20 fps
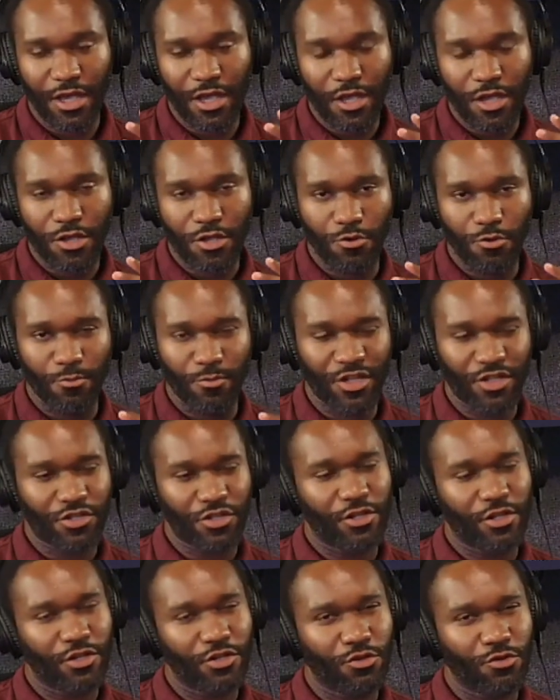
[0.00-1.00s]
You mentioned
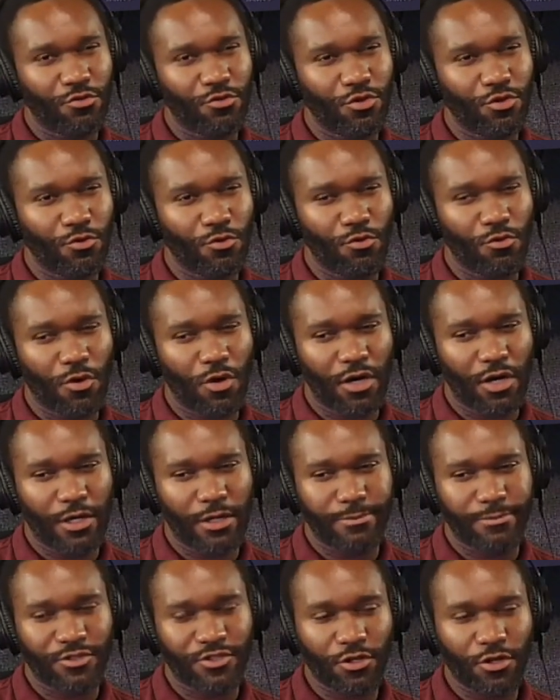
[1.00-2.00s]
that you do
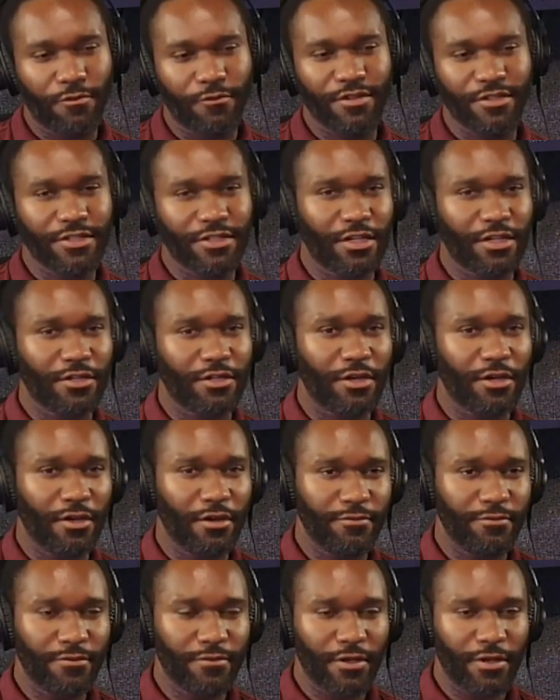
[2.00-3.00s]
servicing
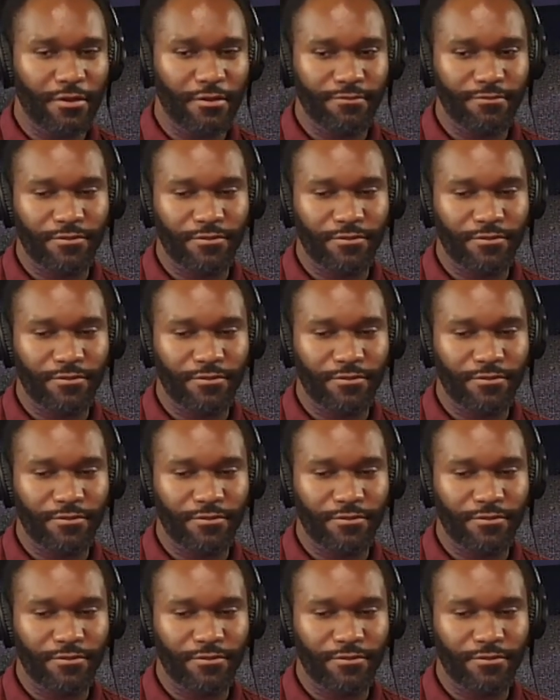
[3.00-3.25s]
of